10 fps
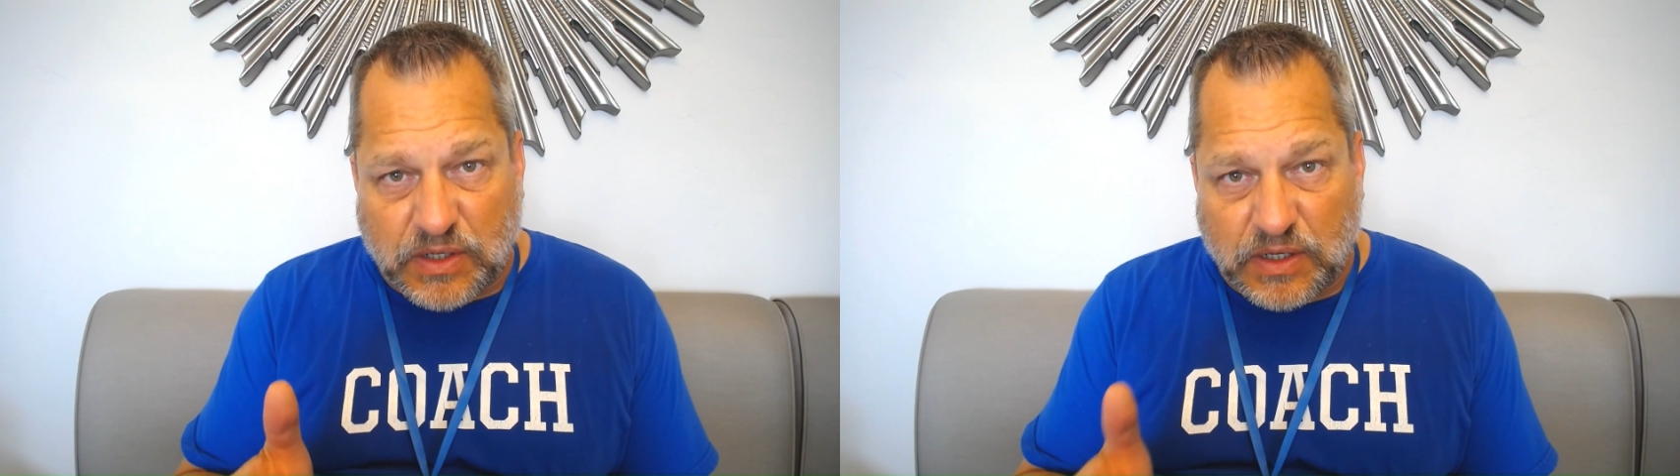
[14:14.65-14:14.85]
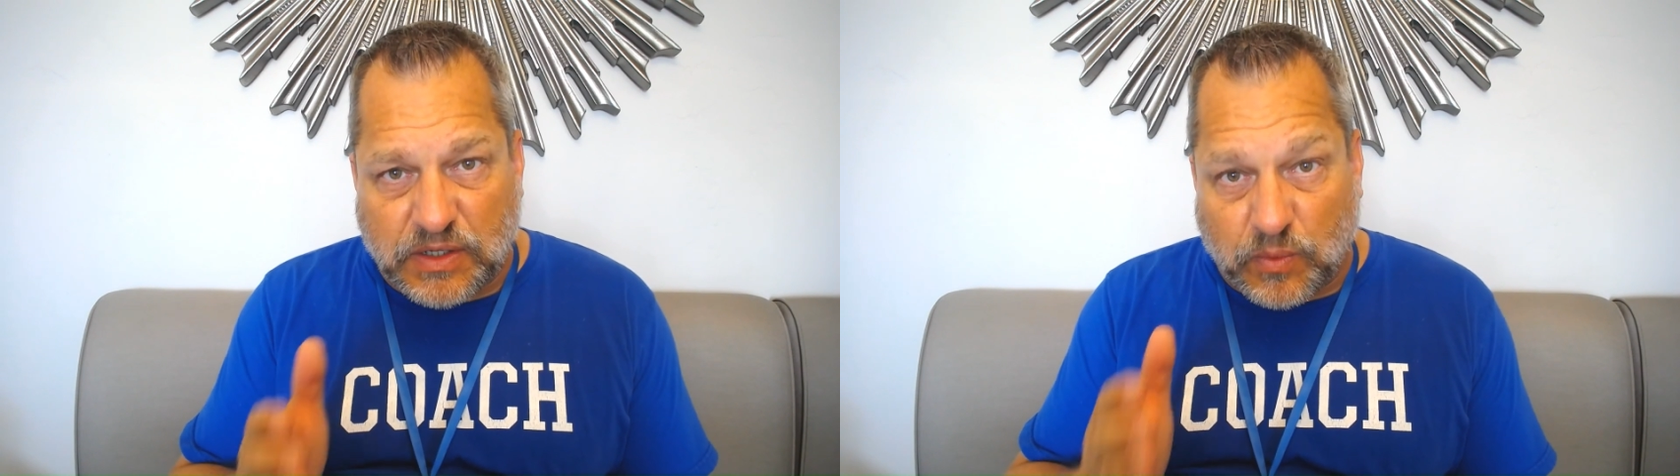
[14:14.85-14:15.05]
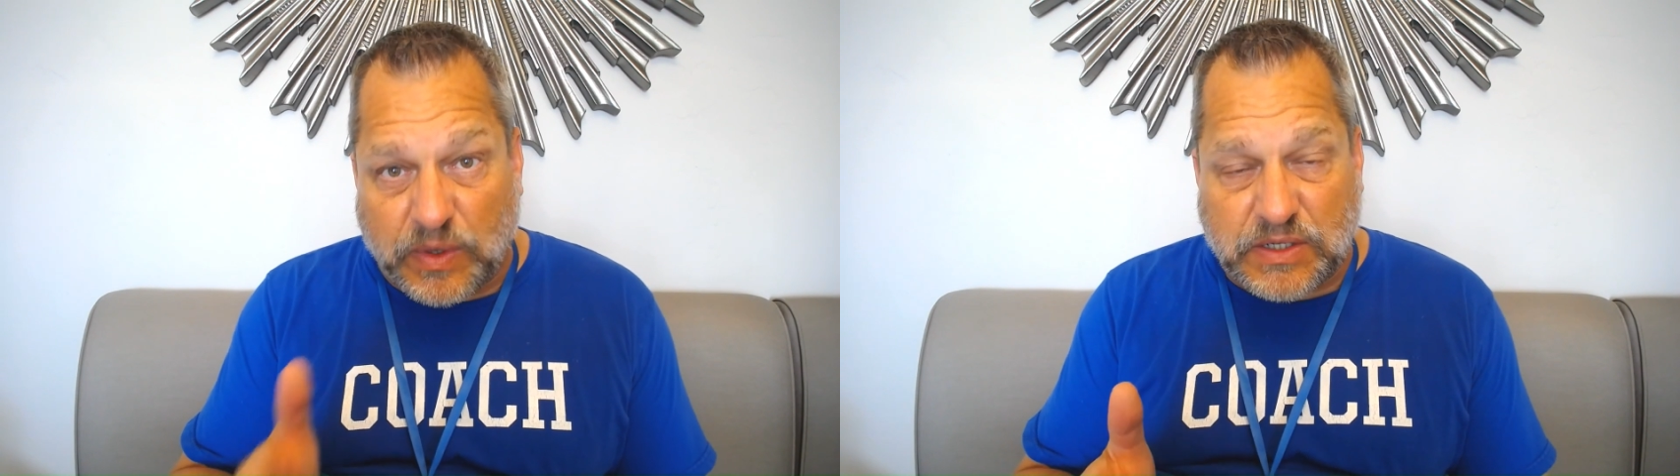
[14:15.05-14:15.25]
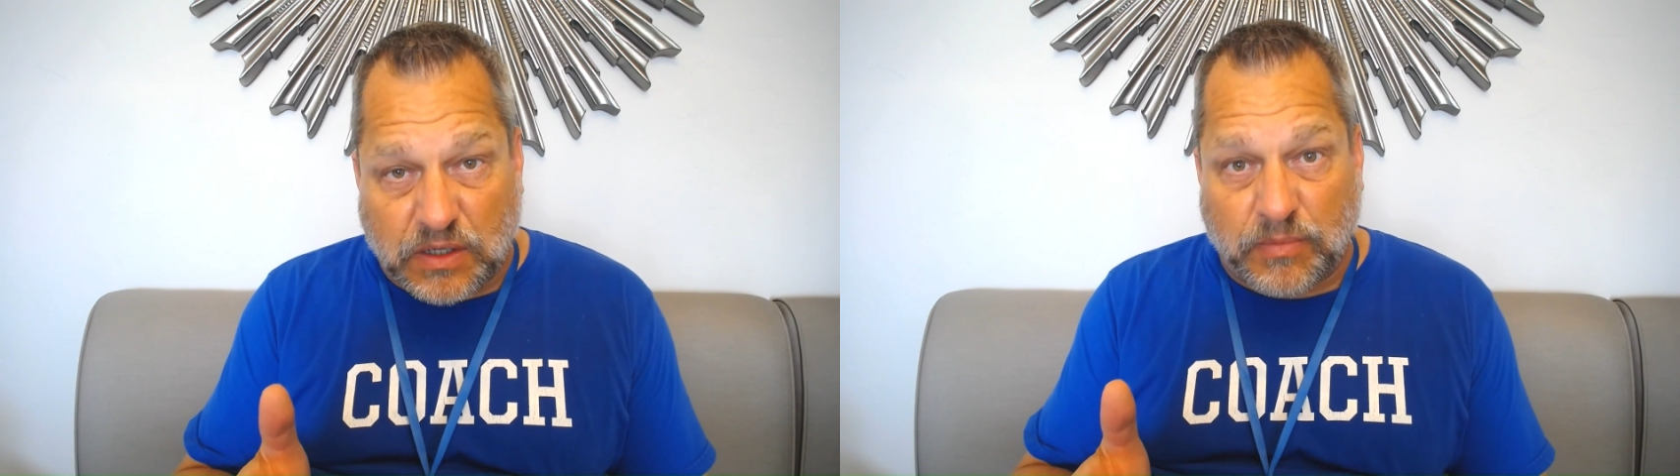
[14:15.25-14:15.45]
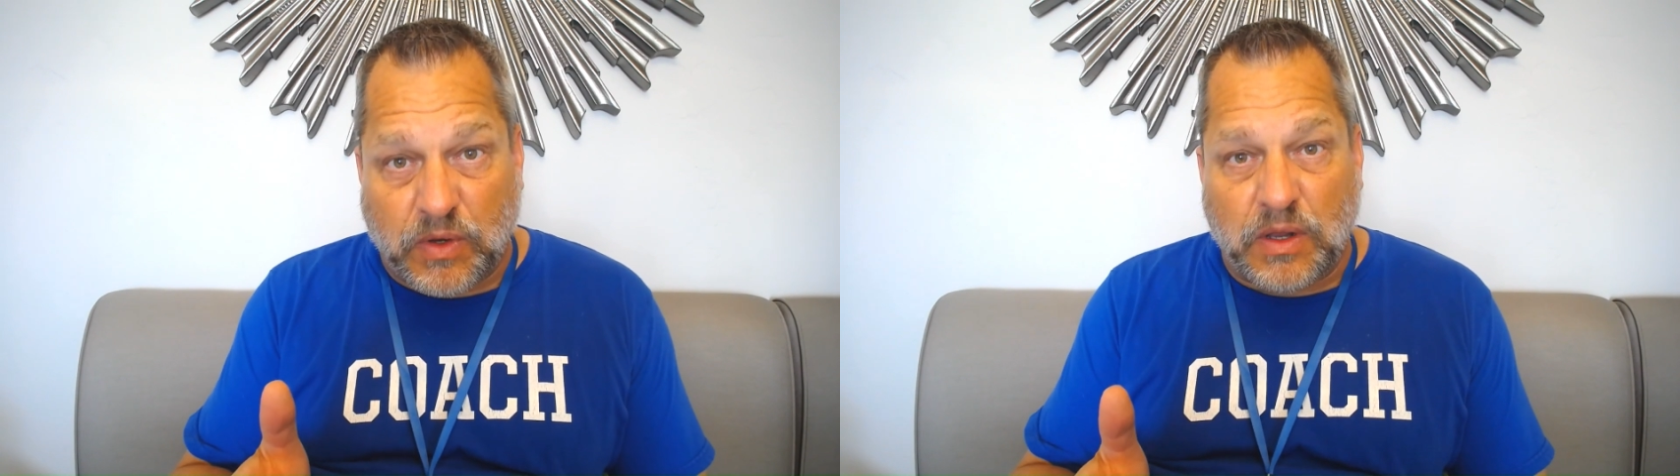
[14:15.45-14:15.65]
is
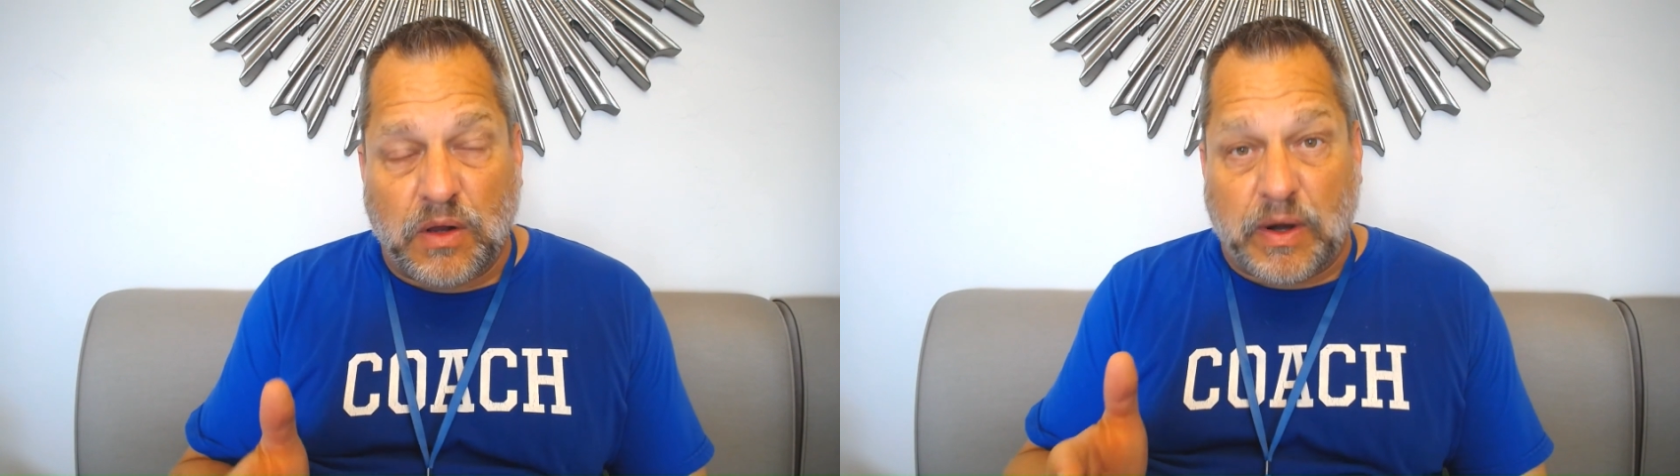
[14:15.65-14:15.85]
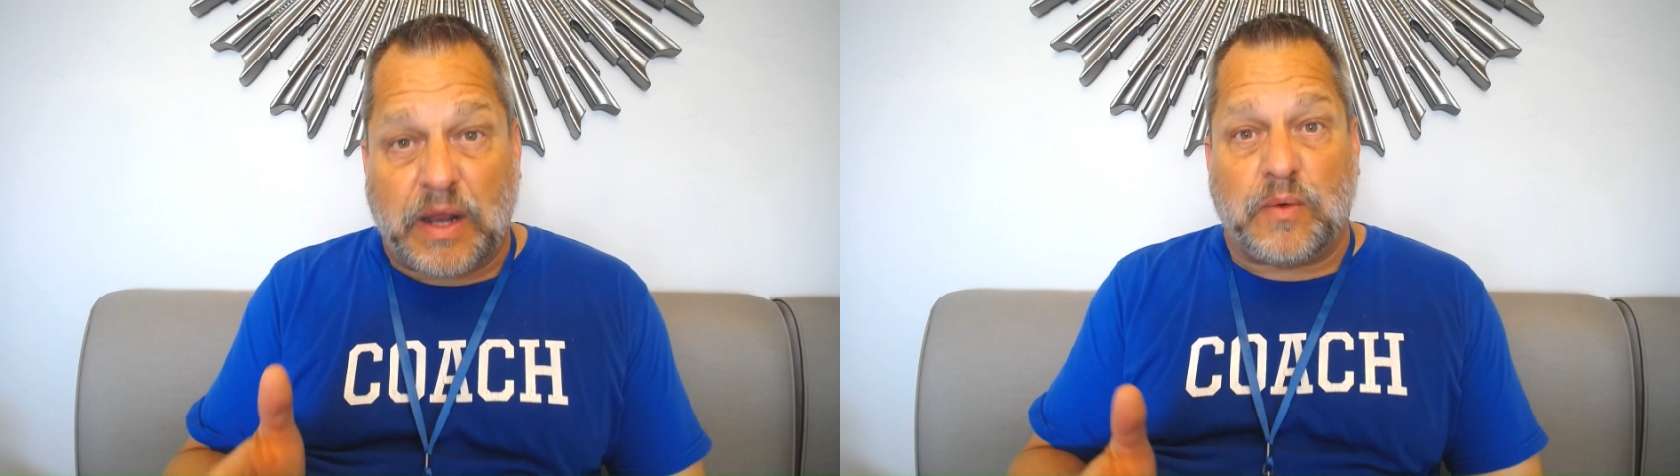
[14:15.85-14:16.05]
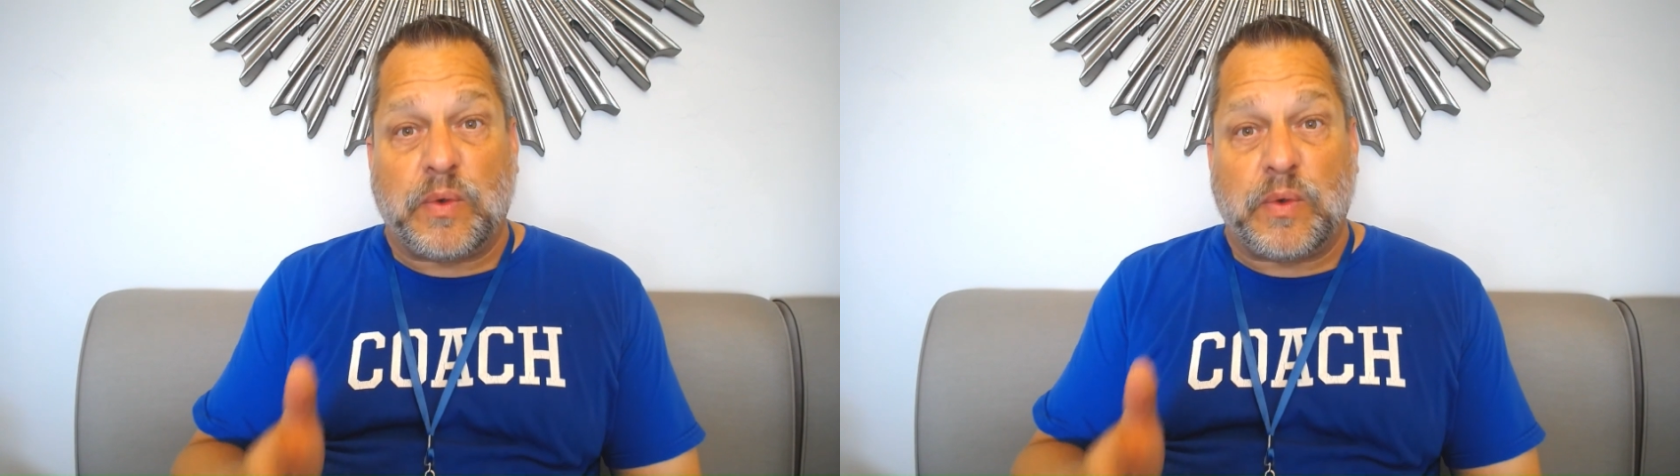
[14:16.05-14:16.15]
wisdom, right?